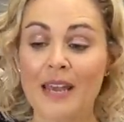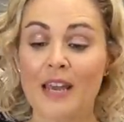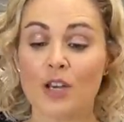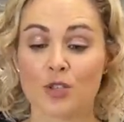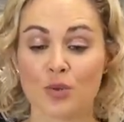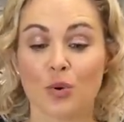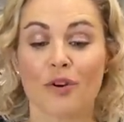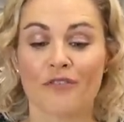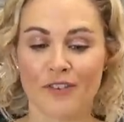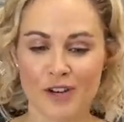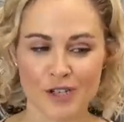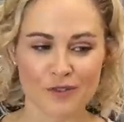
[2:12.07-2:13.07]
So
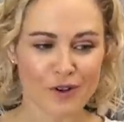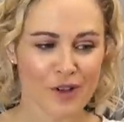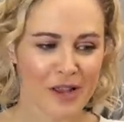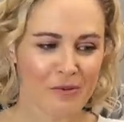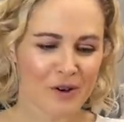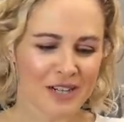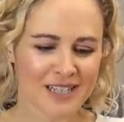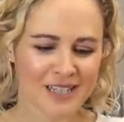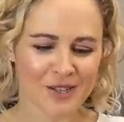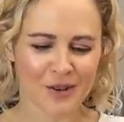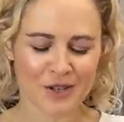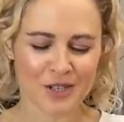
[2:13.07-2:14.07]
first of all, I wanted to
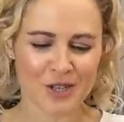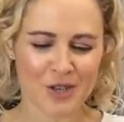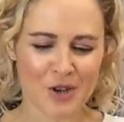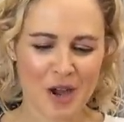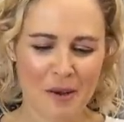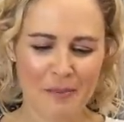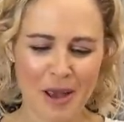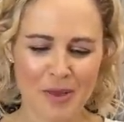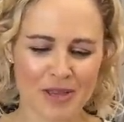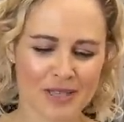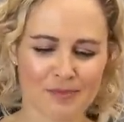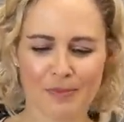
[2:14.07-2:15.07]
talk to you
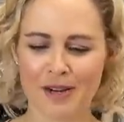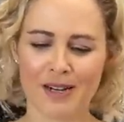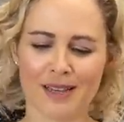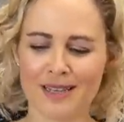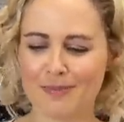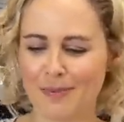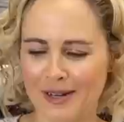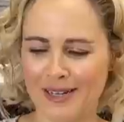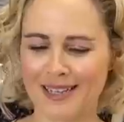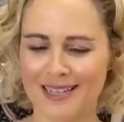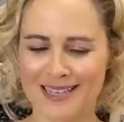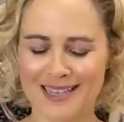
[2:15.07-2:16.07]
about the
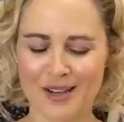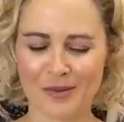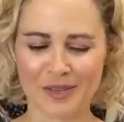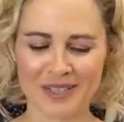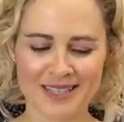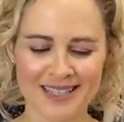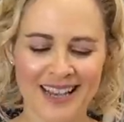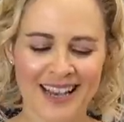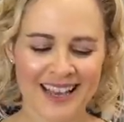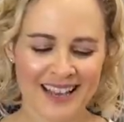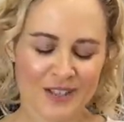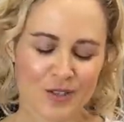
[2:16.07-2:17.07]
sparkly sequins.
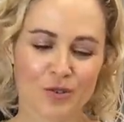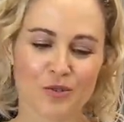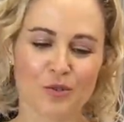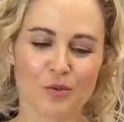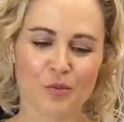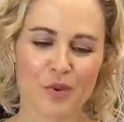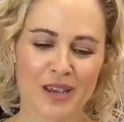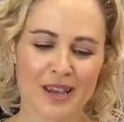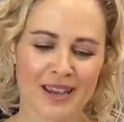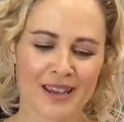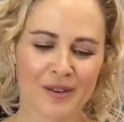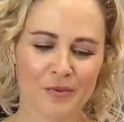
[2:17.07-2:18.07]
So
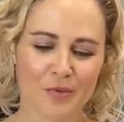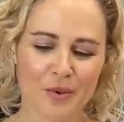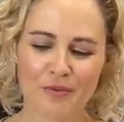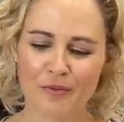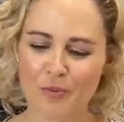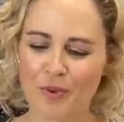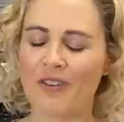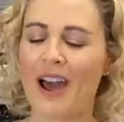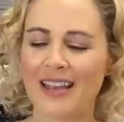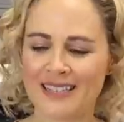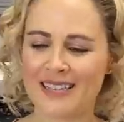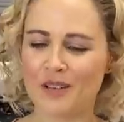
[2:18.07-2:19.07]
we've
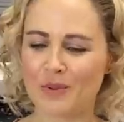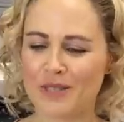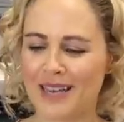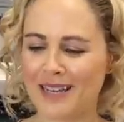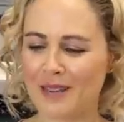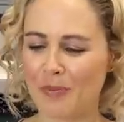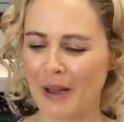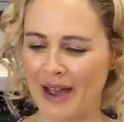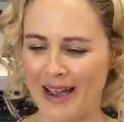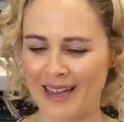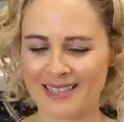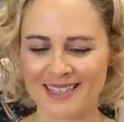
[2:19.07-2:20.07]
had sequins in the
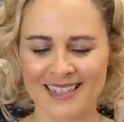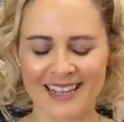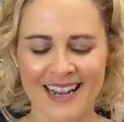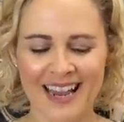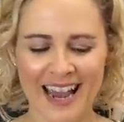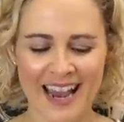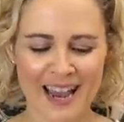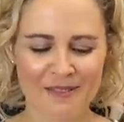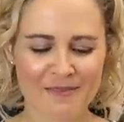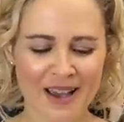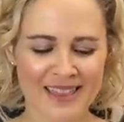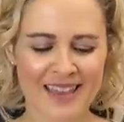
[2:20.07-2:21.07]
past,
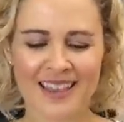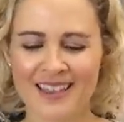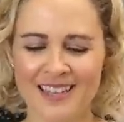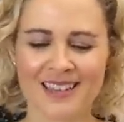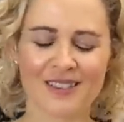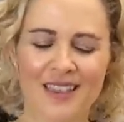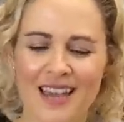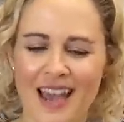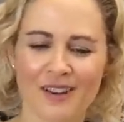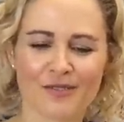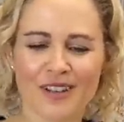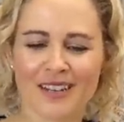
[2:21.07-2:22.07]
and then
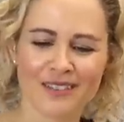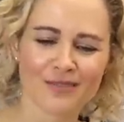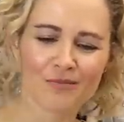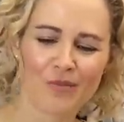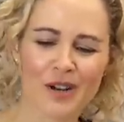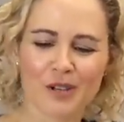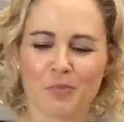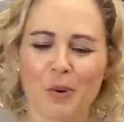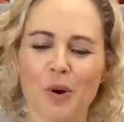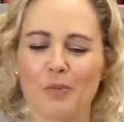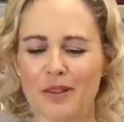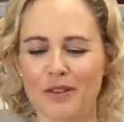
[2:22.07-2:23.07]
they weren't as
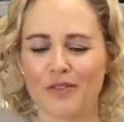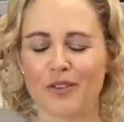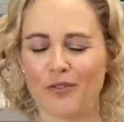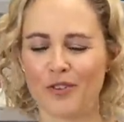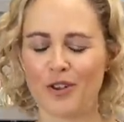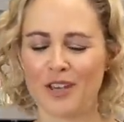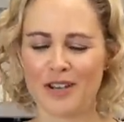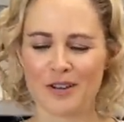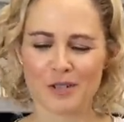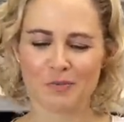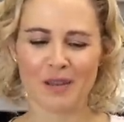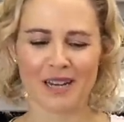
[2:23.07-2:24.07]
popular for a few
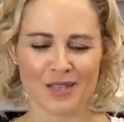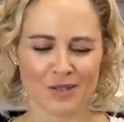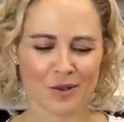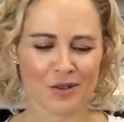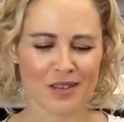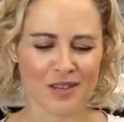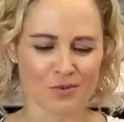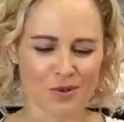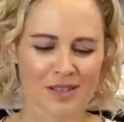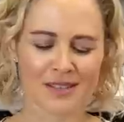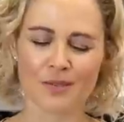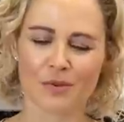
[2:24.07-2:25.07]
years, but then I saw these
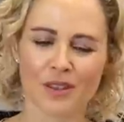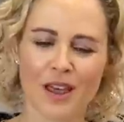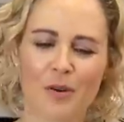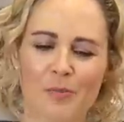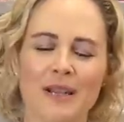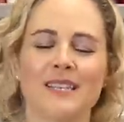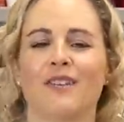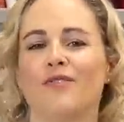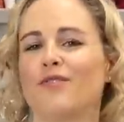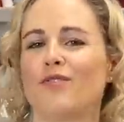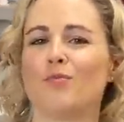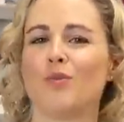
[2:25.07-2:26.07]
ones. They were a little bit
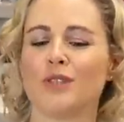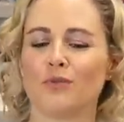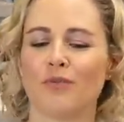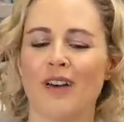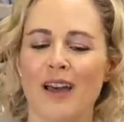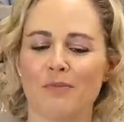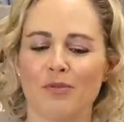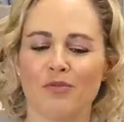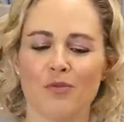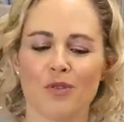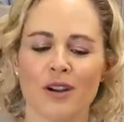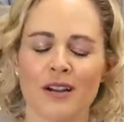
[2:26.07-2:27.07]
different from ones we've had
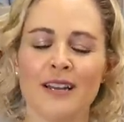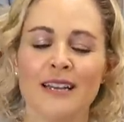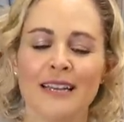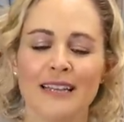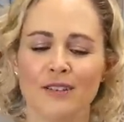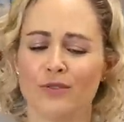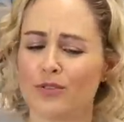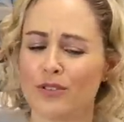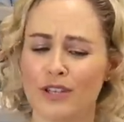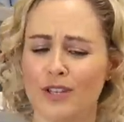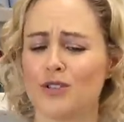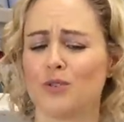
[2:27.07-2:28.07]
before. They're
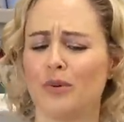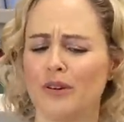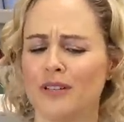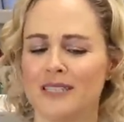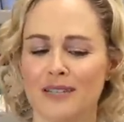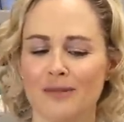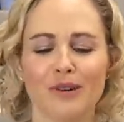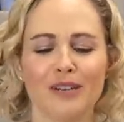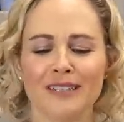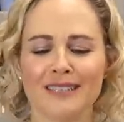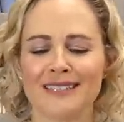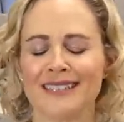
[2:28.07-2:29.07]
really good quality
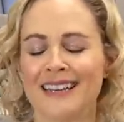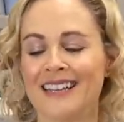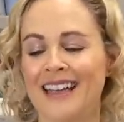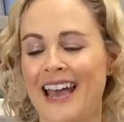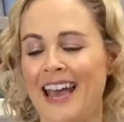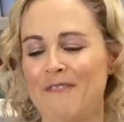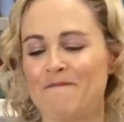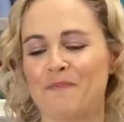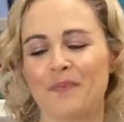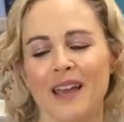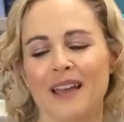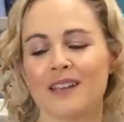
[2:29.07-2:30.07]
ones.
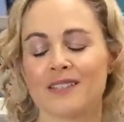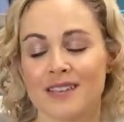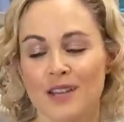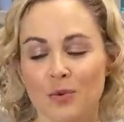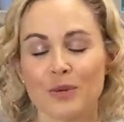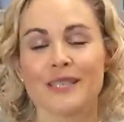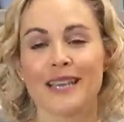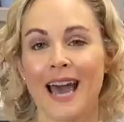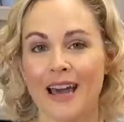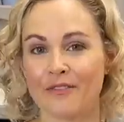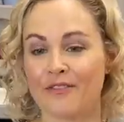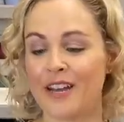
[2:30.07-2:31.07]
Sequins
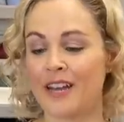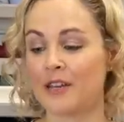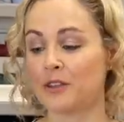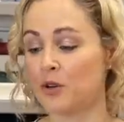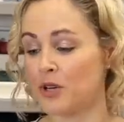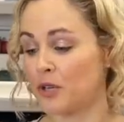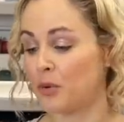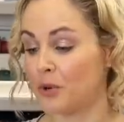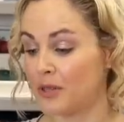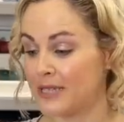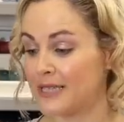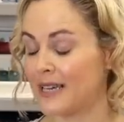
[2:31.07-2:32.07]
can vary a lot in
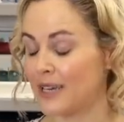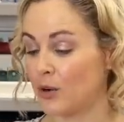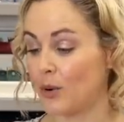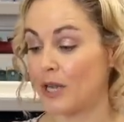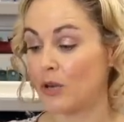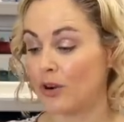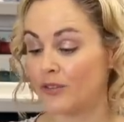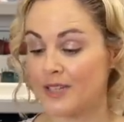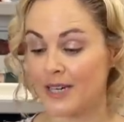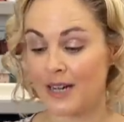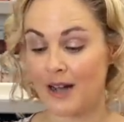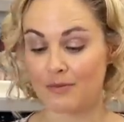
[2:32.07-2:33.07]
quality and quite
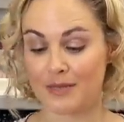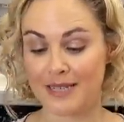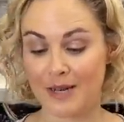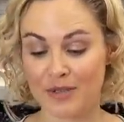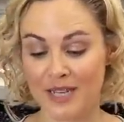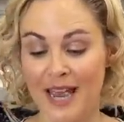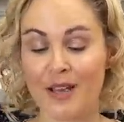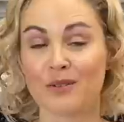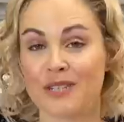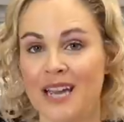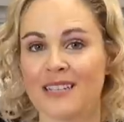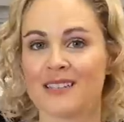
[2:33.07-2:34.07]
often it comes down to how
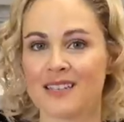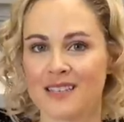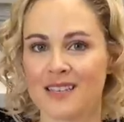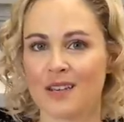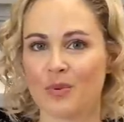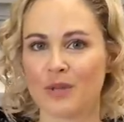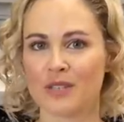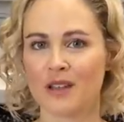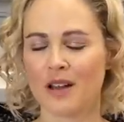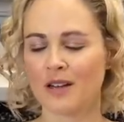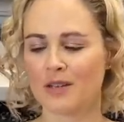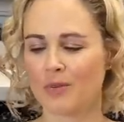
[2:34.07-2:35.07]
dense the sequins
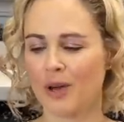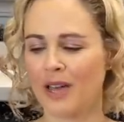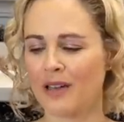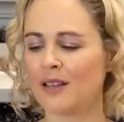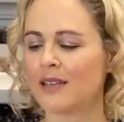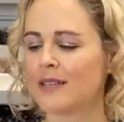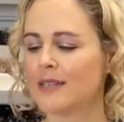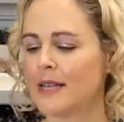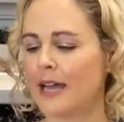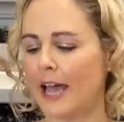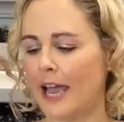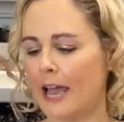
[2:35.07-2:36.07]
are as well,
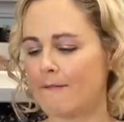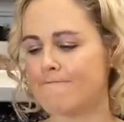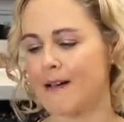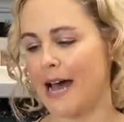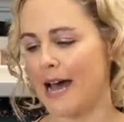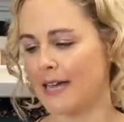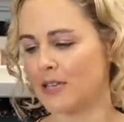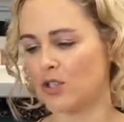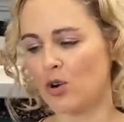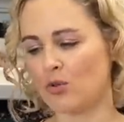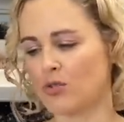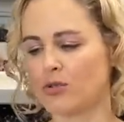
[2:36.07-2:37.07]
and
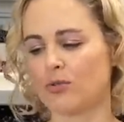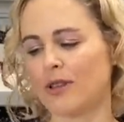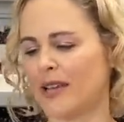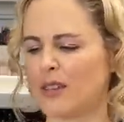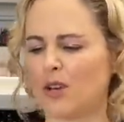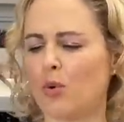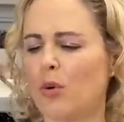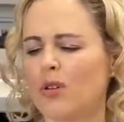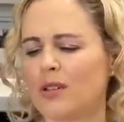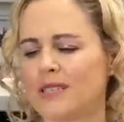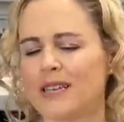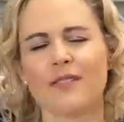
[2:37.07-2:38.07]
also like the
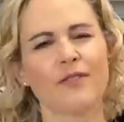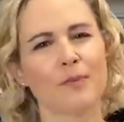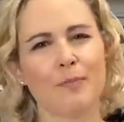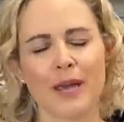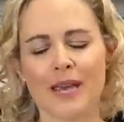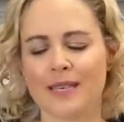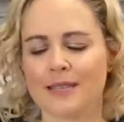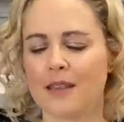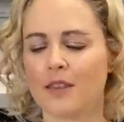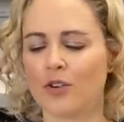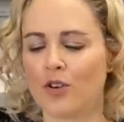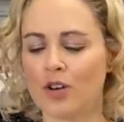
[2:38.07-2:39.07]
quality of the base
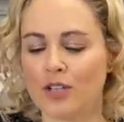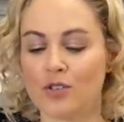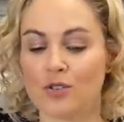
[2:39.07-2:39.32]
that they're on.